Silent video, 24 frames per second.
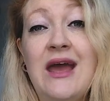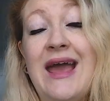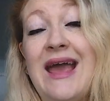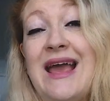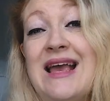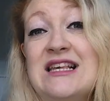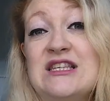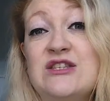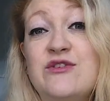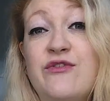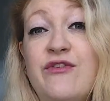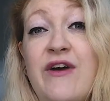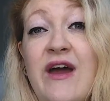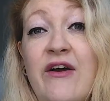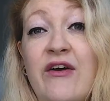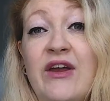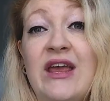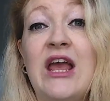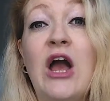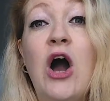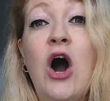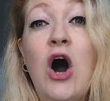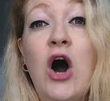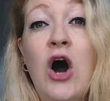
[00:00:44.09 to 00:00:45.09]
is
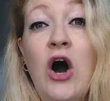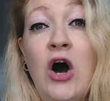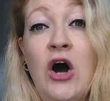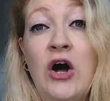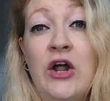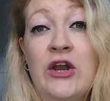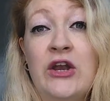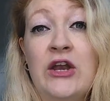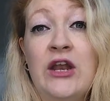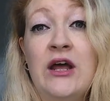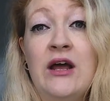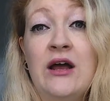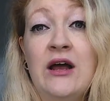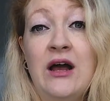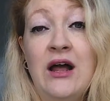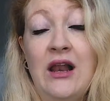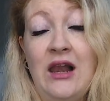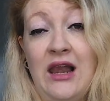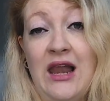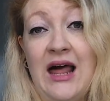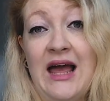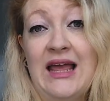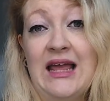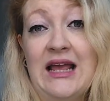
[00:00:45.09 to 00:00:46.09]
very
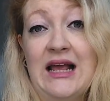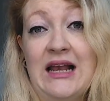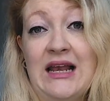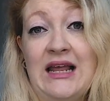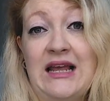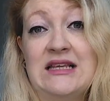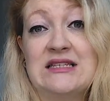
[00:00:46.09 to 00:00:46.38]
unlikely